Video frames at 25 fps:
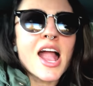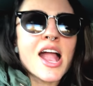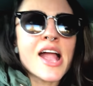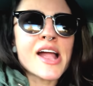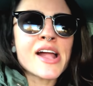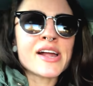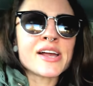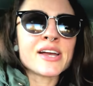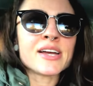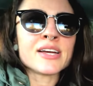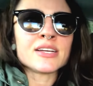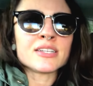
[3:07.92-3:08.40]

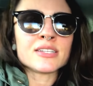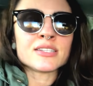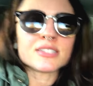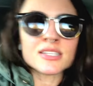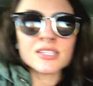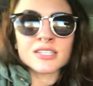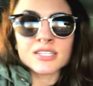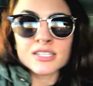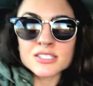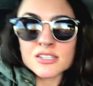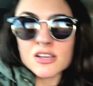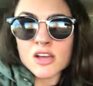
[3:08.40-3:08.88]
and it
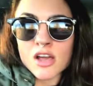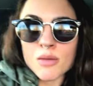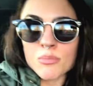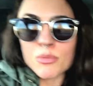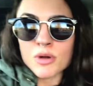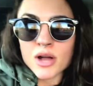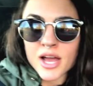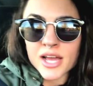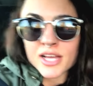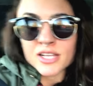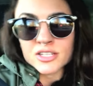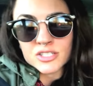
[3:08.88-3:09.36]
needs
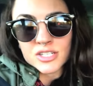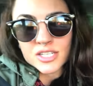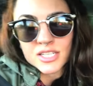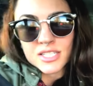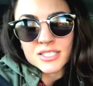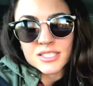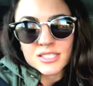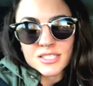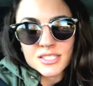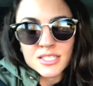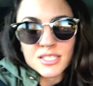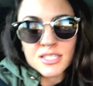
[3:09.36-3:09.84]

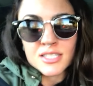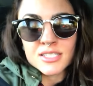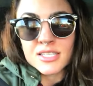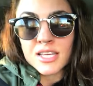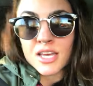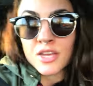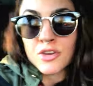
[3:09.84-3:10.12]
carbohydrates, it needs